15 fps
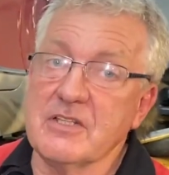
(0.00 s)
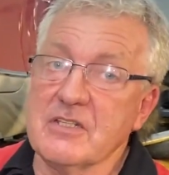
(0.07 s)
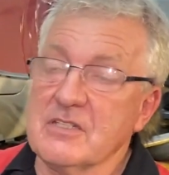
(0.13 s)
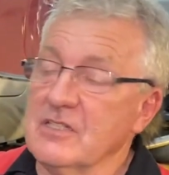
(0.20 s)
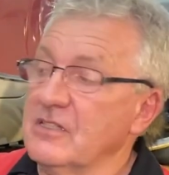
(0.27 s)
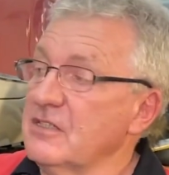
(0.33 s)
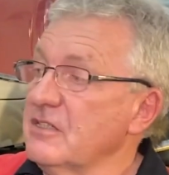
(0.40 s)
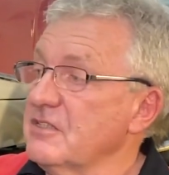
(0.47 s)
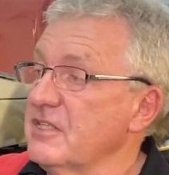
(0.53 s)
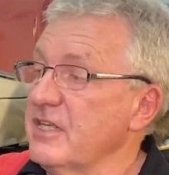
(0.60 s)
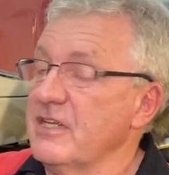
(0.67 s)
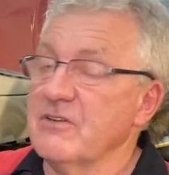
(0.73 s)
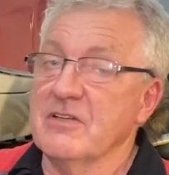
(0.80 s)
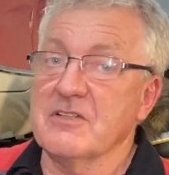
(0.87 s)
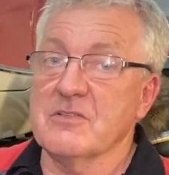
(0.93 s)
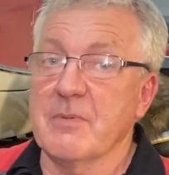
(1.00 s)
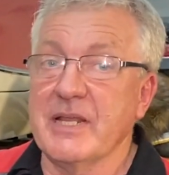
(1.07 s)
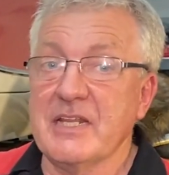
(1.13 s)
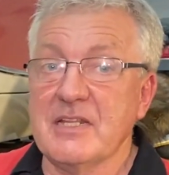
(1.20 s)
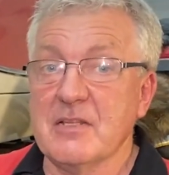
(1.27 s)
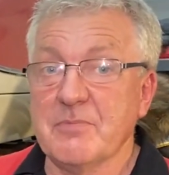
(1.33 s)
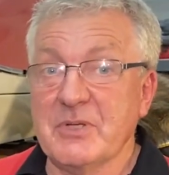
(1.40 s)
the cylinders here, and it's
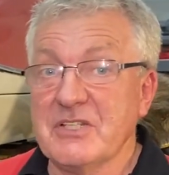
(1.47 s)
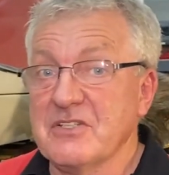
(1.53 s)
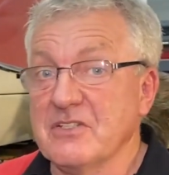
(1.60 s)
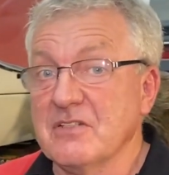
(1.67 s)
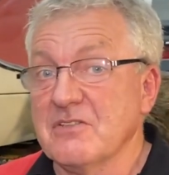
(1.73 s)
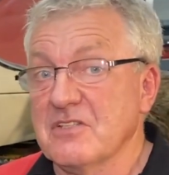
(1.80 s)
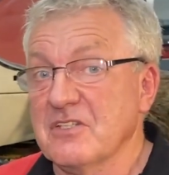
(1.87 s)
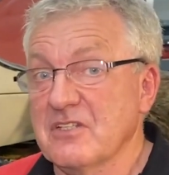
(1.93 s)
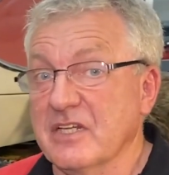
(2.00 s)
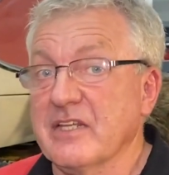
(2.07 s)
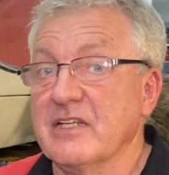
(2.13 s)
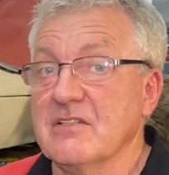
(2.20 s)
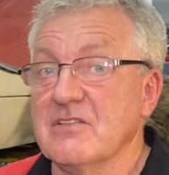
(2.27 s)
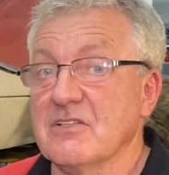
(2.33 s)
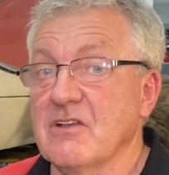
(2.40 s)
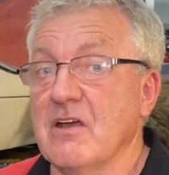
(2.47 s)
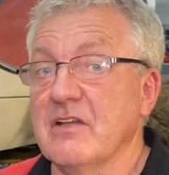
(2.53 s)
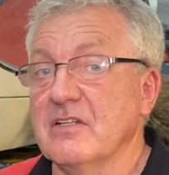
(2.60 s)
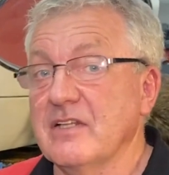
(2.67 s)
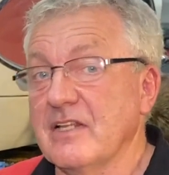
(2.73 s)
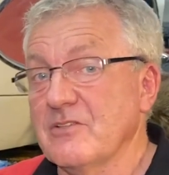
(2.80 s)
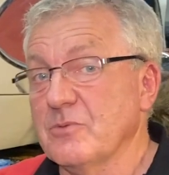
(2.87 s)
making the pistons stick inside,
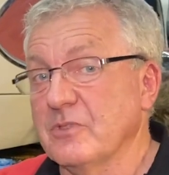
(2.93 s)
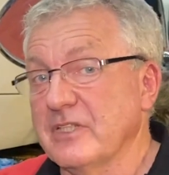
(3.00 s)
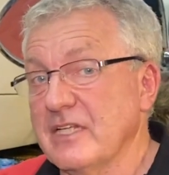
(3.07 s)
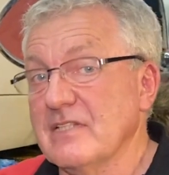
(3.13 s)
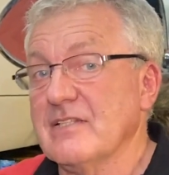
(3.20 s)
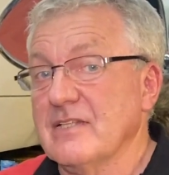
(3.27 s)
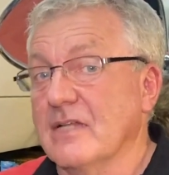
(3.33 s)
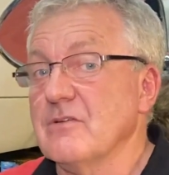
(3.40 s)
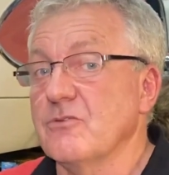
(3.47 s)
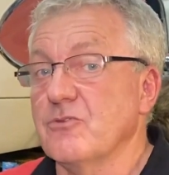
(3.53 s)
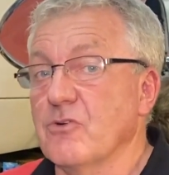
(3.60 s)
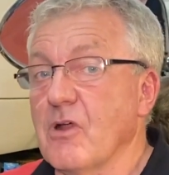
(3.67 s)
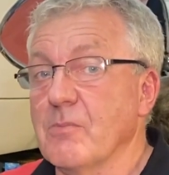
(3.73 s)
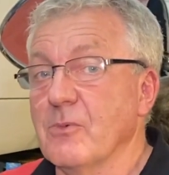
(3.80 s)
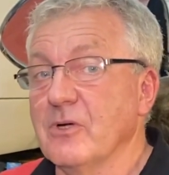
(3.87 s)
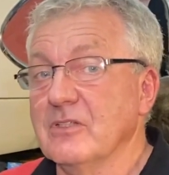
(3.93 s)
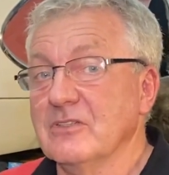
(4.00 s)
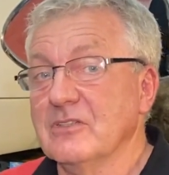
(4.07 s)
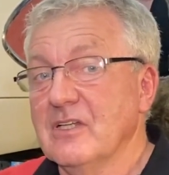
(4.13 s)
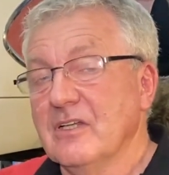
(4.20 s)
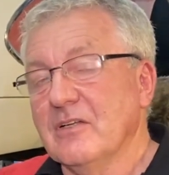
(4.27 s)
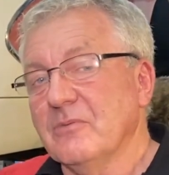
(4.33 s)
and that's what that sudden drop was
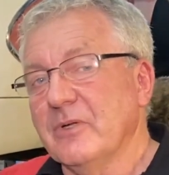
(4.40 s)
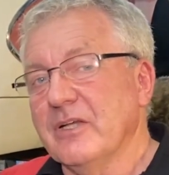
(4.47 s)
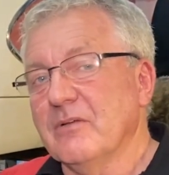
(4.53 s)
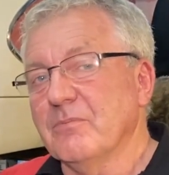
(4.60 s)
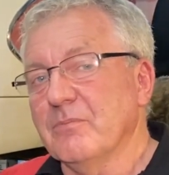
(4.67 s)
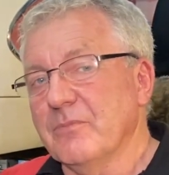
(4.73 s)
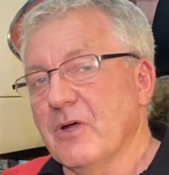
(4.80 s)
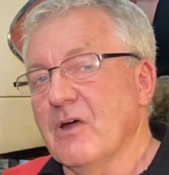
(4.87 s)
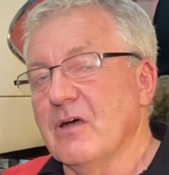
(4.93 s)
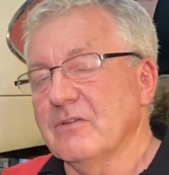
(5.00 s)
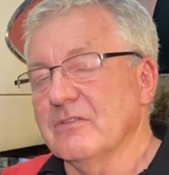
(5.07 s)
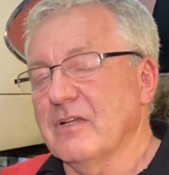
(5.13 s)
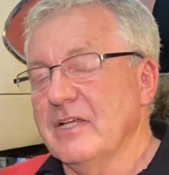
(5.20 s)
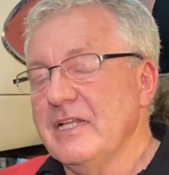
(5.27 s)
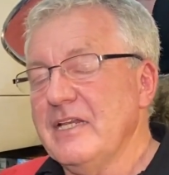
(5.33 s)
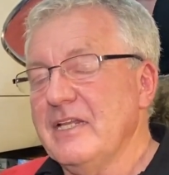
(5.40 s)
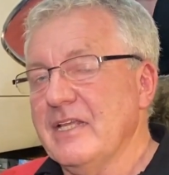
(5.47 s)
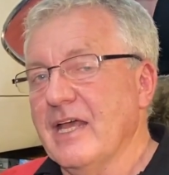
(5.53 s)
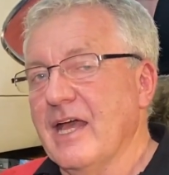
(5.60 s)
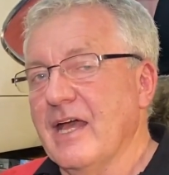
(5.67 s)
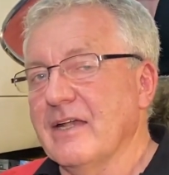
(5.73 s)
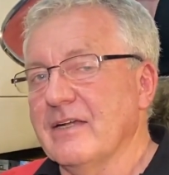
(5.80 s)
when I was leaning
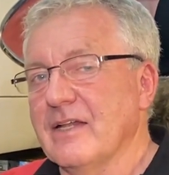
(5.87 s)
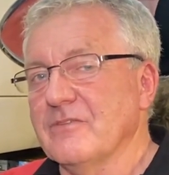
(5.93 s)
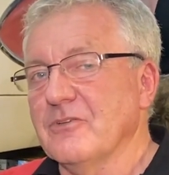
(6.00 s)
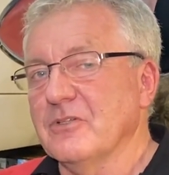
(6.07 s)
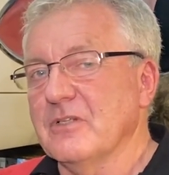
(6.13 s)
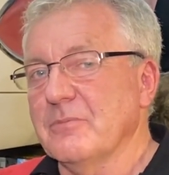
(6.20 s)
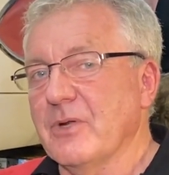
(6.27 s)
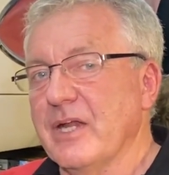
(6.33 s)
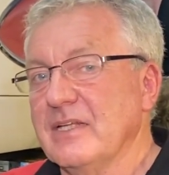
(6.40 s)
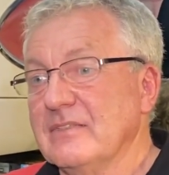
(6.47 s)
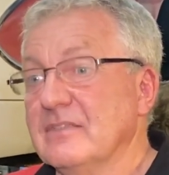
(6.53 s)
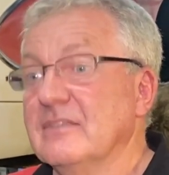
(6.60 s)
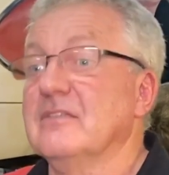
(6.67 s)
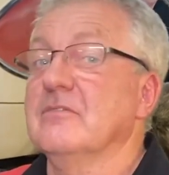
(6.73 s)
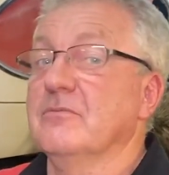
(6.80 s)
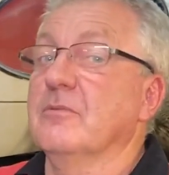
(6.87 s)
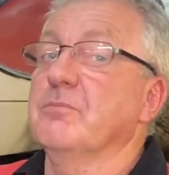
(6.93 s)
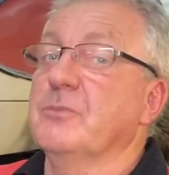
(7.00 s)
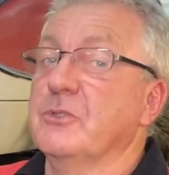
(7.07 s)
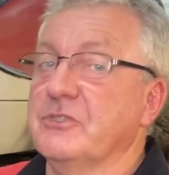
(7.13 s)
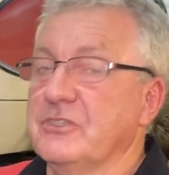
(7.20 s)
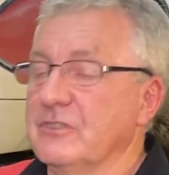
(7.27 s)
hard enough on the brakes that it
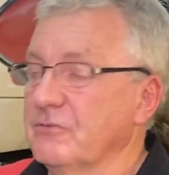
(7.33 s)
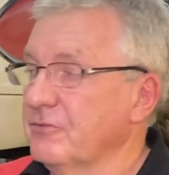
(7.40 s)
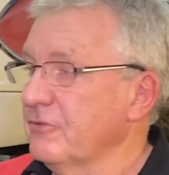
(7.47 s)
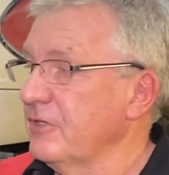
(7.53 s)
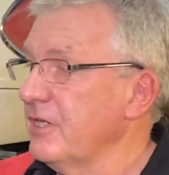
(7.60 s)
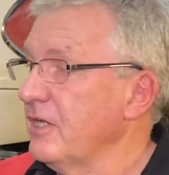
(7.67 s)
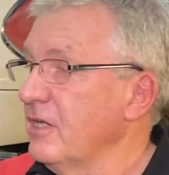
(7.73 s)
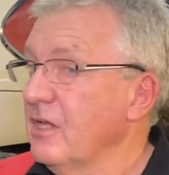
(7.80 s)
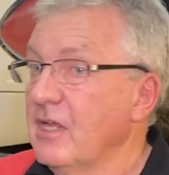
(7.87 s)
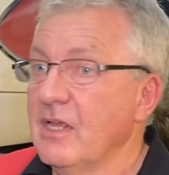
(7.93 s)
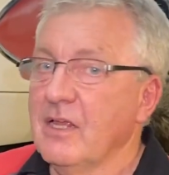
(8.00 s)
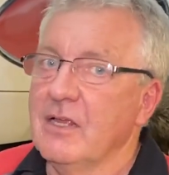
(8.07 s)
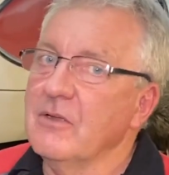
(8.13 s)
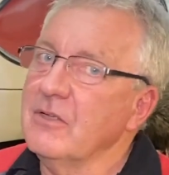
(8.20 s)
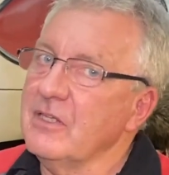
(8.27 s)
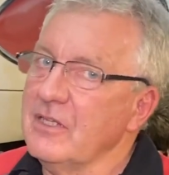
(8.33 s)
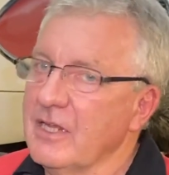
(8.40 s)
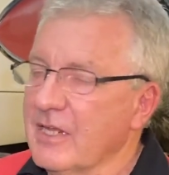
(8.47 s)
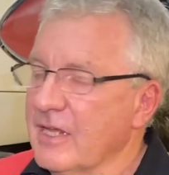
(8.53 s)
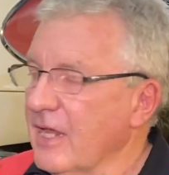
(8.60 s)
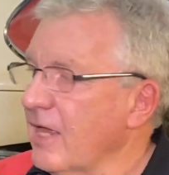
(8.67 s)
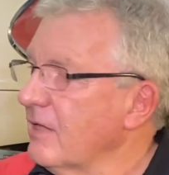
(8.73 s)
pushed it free. You
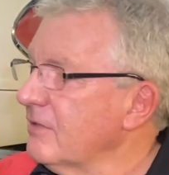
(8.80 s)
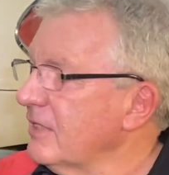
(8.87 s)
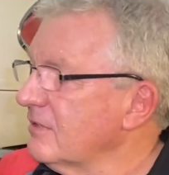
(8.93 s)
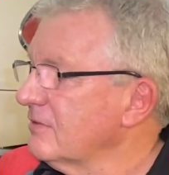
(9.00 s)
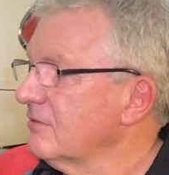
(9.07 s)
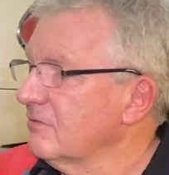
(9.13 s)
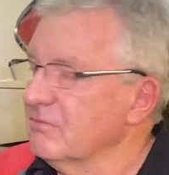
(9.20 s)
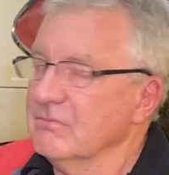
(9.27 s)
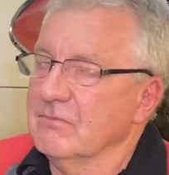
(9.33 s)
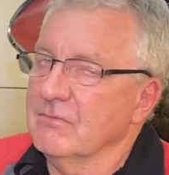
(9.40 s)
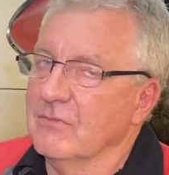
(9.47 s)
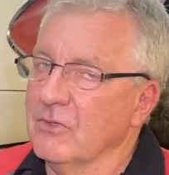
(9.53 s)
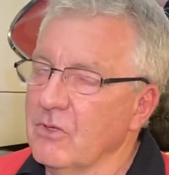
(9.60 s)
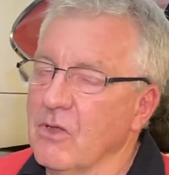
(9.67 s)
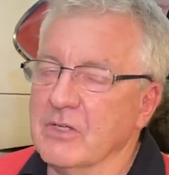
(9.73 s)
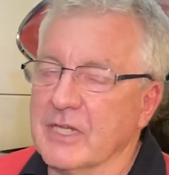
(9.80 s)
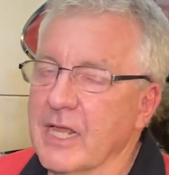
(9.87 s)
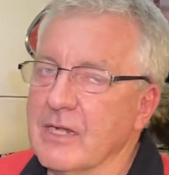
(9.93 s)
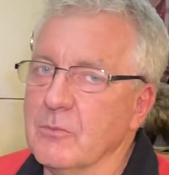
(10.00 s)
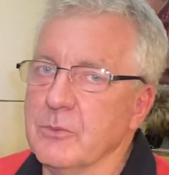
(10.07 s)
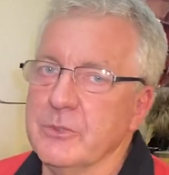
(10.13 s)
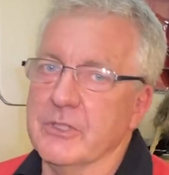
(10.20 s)
can't, that's not
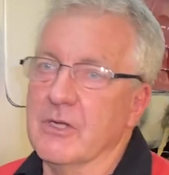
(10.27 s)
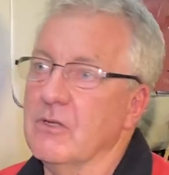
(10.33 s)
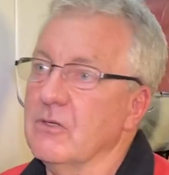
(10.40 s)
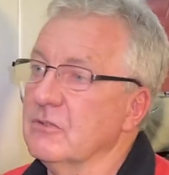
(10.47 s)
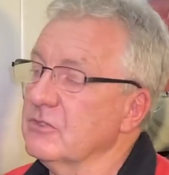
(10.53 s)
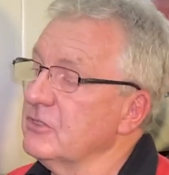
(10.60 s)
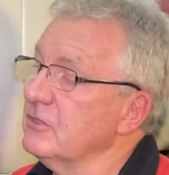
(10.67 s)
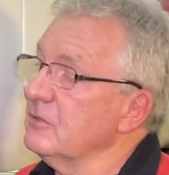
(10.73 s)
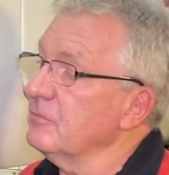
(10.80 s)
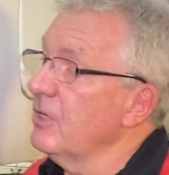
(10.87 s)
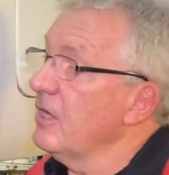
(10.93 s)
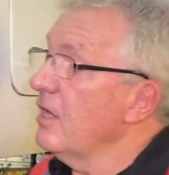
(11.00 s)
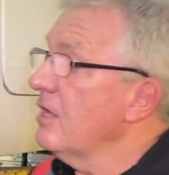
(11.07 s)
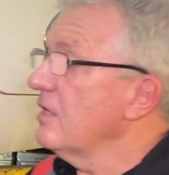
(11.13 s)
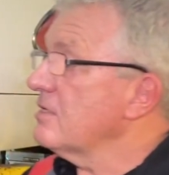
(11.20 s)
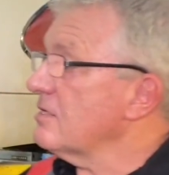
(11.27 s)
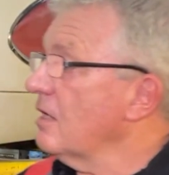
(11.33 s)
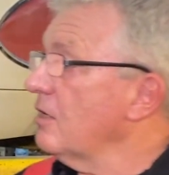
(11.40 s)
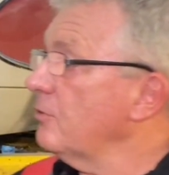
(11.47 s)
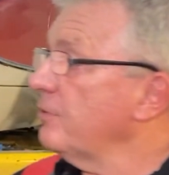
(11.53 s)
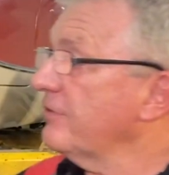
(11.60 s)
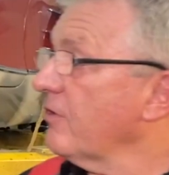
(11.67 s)
going to work long term.
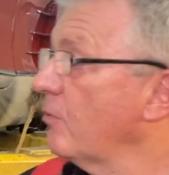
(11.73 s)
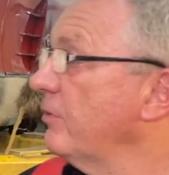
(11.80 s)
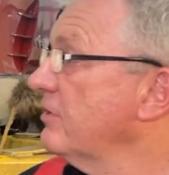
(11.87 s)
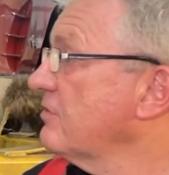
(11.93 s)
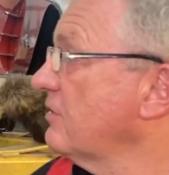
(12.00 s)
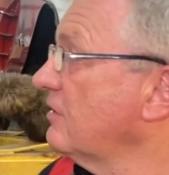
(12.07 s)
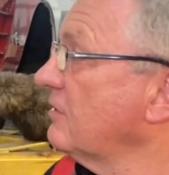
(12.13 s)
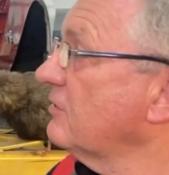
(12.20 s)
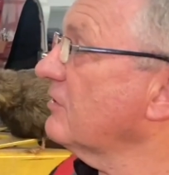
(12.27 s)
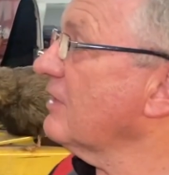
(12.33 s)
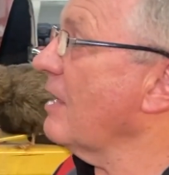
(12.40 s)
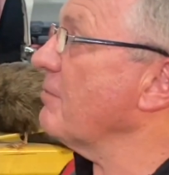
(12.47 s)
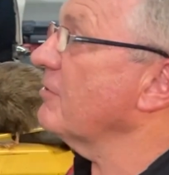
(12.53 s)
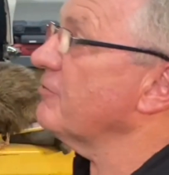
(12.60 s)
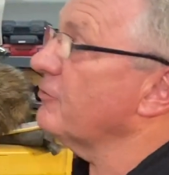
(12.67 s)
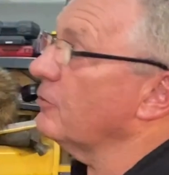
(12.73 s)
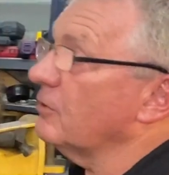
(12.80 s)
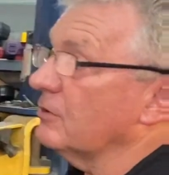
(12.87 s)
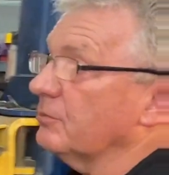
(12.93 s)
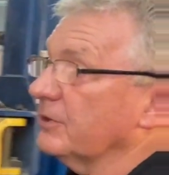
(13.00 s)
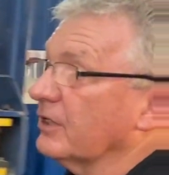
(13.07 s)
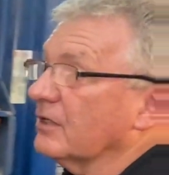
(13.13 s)
So we've got wheel cylinders coming for it, we've got